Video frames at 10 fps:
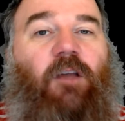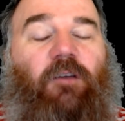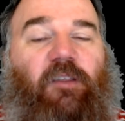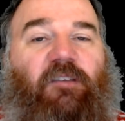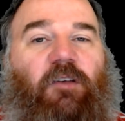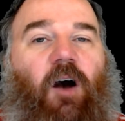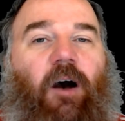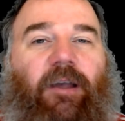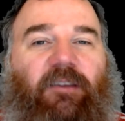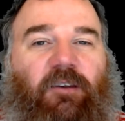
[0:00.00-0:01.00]
So this
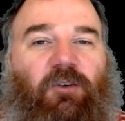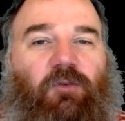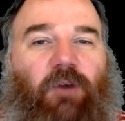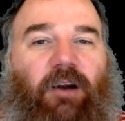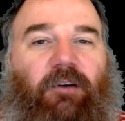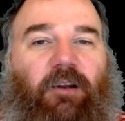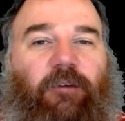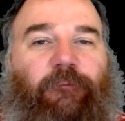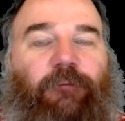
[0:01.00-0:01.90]
guy is extracting